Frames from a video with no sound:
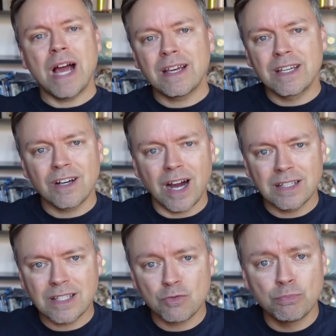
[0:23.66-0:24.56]
back here
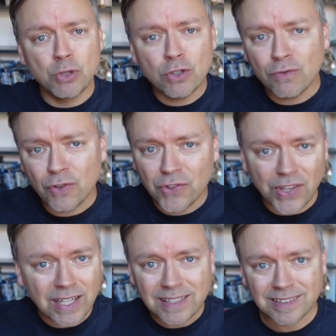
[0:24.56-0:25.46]
on this beautiful
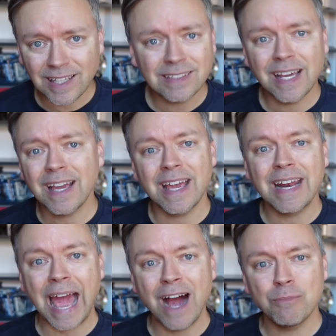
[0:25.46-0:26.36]
sunny Sunday in
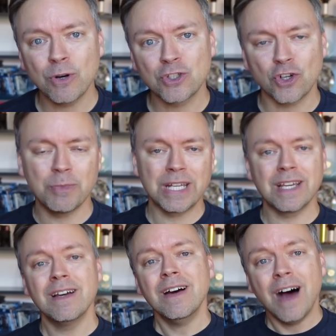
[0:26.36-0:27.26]
Hamburg,
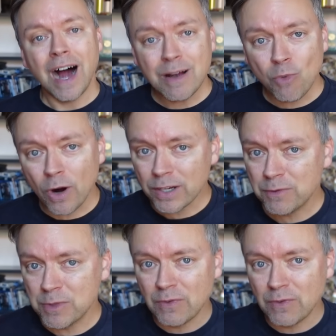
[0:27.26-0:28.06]
Germany. I'm Morgan from the